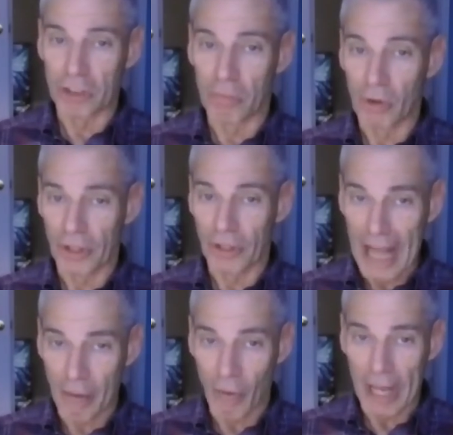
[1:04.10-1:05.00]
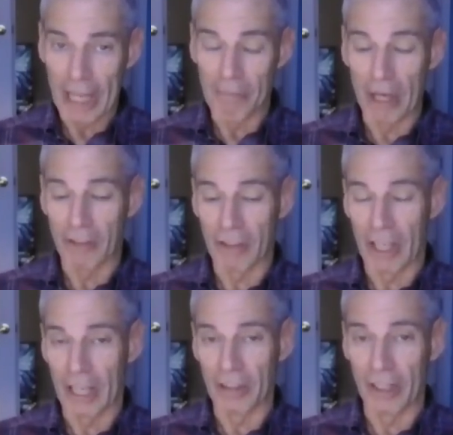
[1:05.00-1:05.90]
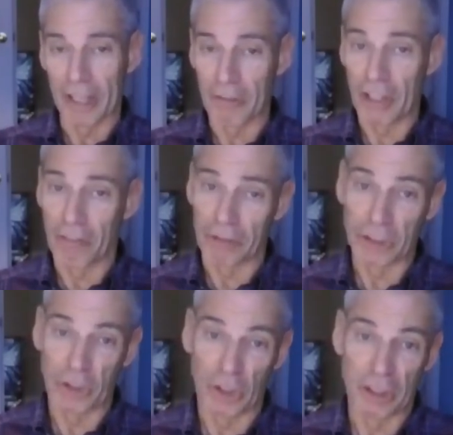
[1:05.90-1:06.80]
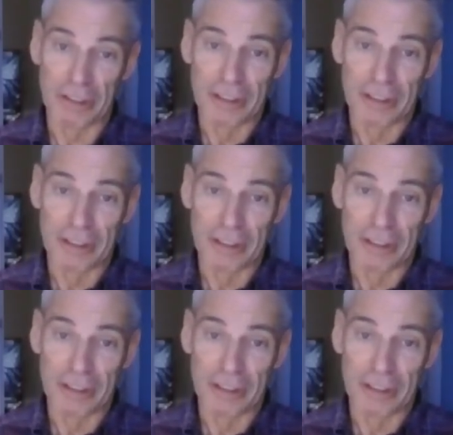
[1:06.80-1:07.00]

a bullet that way, but mm-hmm. Uh, you can never tell for sure.